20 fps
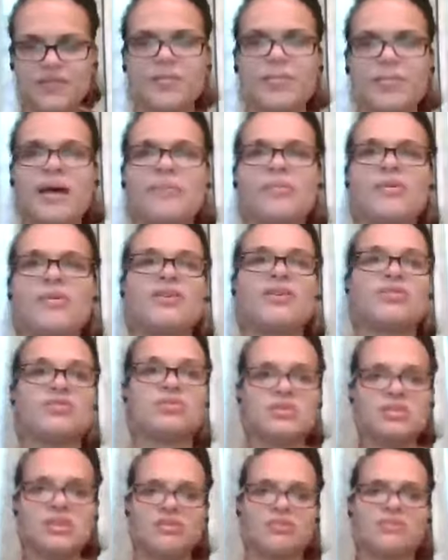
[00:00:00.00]
the Bible and you
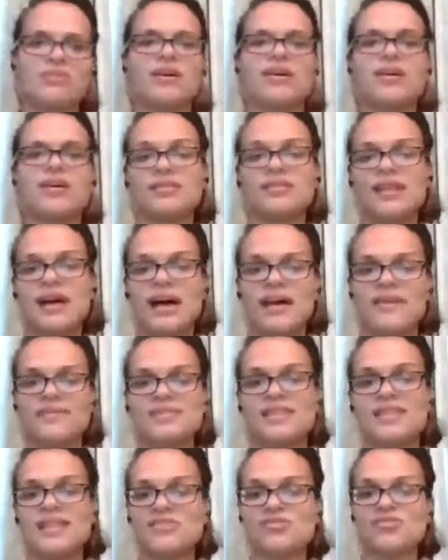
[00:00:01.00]
see throughout our lives.
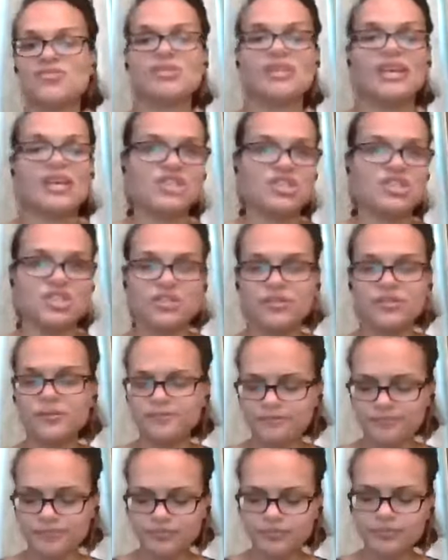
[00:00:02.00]
And that's
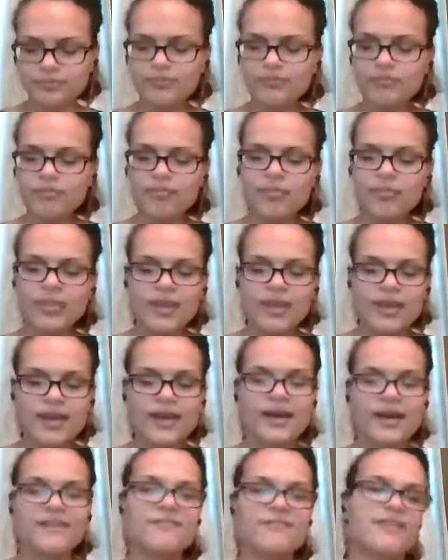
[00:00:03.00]
relational,
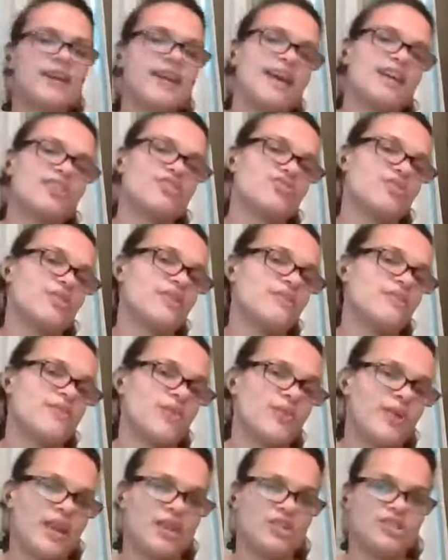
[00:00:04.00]
financial, and
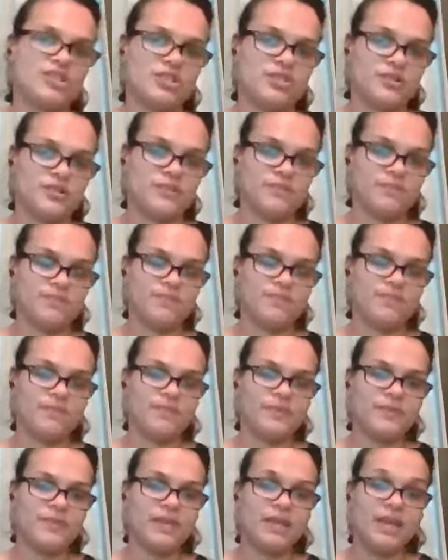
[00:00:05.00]
vocational.
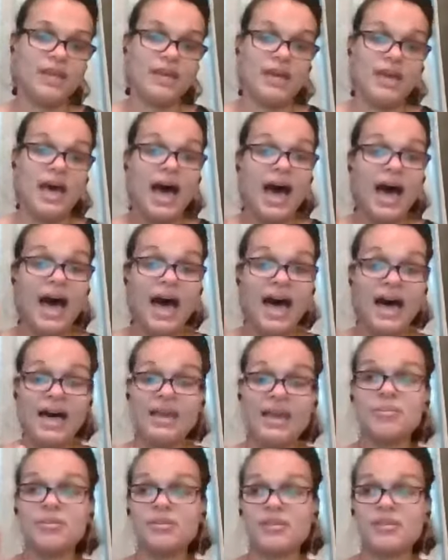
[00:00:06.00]

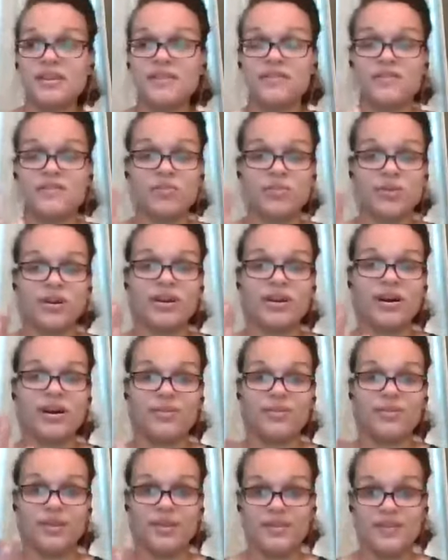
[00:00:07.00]
I believe if we are
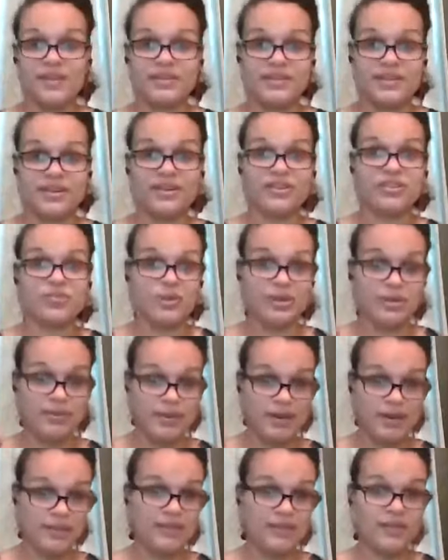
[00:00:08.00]
healthy in these areas, we're going to
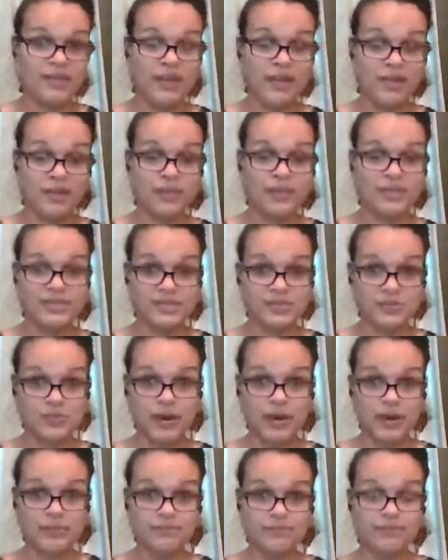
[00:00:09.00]
be healthy in the other ones as well.